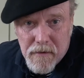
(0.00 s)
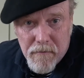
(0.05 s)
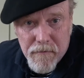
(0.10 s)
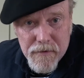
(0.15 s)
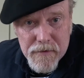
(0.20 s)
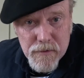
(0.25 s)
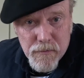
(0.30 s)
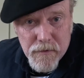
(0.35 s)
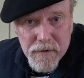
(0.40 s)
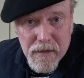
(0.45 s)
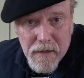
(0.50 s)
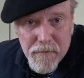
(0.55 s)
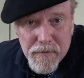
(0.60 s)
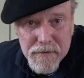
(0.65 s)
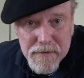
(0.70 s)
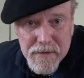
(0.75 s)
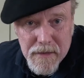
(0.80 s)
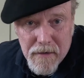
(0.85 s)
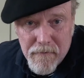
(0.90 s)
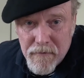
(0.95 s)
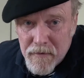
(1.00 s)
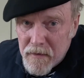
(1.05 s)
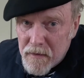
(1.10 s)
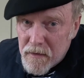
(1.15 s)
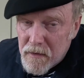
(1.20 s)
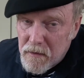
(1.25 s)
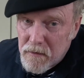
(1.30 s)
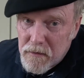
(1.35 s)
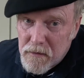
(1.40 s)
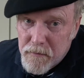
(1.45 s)
This one happens to have
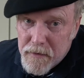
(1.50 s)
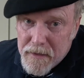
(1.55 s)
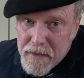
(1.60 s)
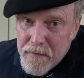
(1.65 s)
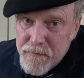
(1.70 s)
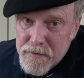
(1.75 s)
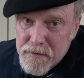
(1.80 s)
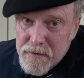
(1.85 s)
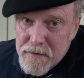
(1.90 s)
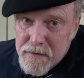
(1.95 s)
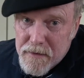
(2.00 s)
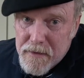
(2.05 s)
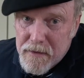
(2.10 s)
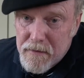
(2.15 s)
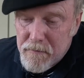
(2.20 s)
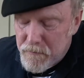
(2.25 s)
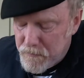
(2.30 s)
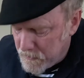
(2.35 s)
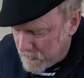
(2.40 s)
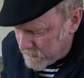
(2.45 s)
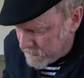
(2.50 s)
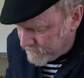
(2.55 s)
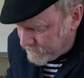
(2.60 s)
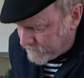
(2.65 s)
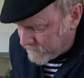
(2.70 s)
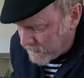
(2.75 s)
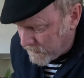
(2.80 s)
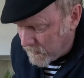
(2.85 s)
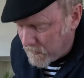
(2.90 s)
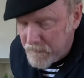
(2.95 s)
a little bit of absinthe in it, but
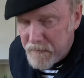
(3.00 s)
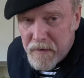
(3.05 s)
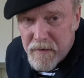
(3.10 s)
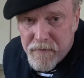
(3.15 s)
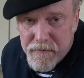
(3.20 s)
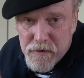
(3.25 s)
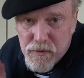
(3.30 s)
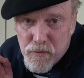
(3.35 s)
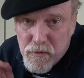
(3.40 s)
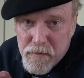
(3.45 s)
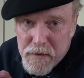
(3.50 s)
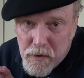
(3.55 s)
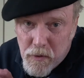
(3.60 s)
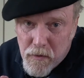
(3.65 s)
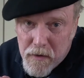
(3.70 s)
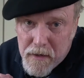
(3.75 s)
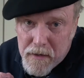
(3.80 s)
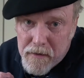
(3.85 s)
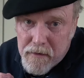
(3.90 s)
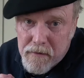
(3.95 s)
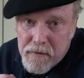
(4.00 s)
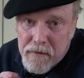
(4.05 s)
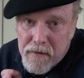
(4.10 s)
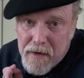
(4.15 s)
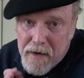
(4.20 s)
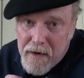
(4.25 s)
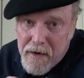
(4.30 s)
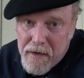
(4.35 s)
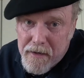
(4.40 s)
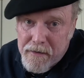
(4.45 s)
this would be great
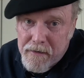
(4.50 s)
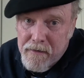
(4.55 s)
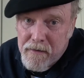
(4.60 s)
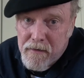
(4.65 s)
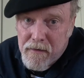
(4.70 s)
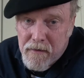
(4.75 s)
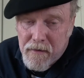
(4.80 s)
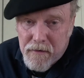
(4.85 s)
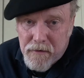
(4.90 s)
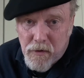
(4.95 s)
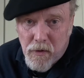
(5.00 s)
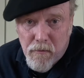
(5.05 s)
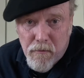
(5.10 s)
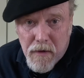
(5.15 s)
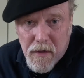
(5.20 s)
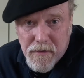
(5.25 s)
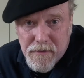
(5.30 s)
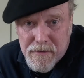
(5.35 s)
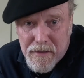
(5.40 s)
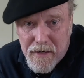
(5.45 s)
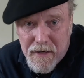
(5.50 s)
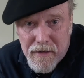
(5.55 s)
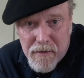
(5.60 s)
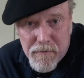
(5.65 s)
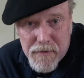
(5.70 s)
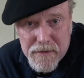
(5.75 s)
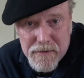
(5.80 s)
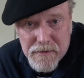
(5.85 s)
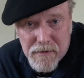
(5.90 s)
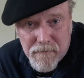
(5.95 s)
on, melt on a
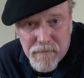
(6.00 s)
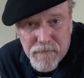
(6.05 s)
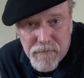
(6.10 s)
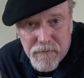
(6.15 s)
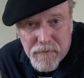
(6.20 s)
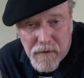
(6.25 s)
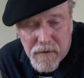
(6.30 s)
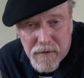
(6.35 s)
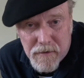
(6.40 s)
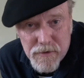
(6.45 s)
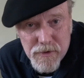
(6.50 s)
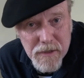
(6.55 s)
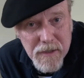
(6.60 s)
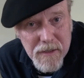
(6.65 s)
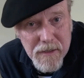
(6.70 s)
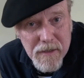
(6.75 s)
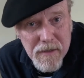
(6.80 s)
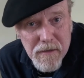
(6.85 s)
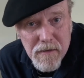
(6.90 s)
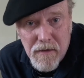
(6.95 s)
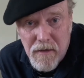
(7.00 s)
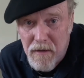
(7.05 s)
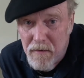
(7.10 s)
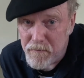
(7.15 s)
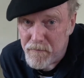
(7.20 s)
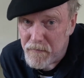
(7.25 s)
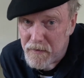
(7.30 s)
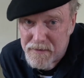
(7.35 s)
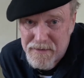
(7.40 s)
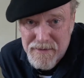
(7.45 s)
piece of chicken,
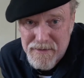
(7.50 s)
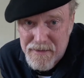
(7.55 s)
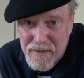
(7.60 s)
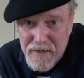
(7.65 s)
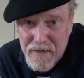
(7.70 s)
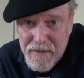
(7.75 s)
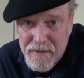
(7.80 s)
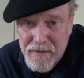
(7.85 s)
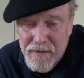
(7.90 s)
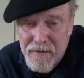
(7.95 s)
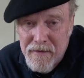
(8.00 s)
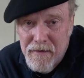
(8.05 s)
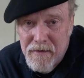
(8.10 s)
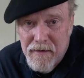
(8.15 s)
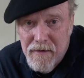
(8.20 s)
a steak.